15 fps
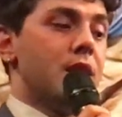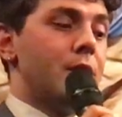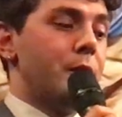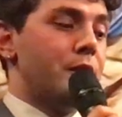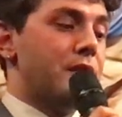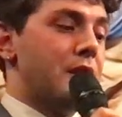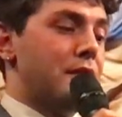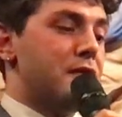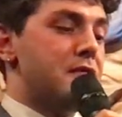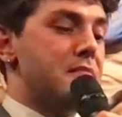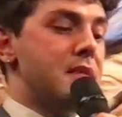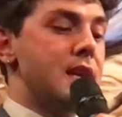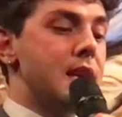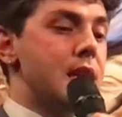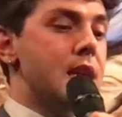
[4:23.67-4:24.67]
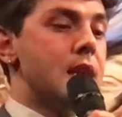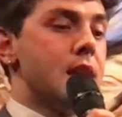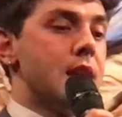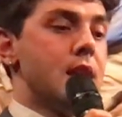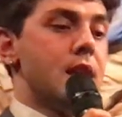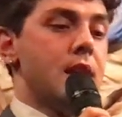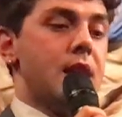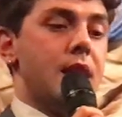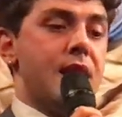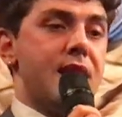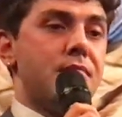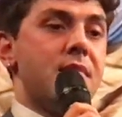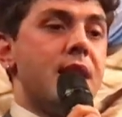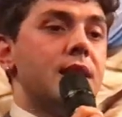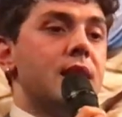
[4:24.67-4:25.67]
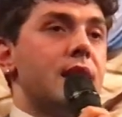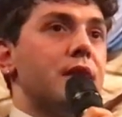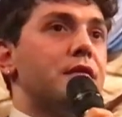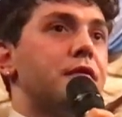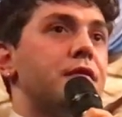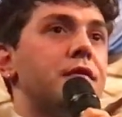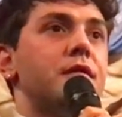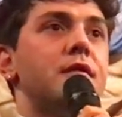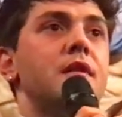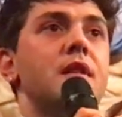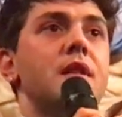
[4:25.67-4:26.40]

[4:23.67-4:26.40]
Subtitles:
who've given me and my life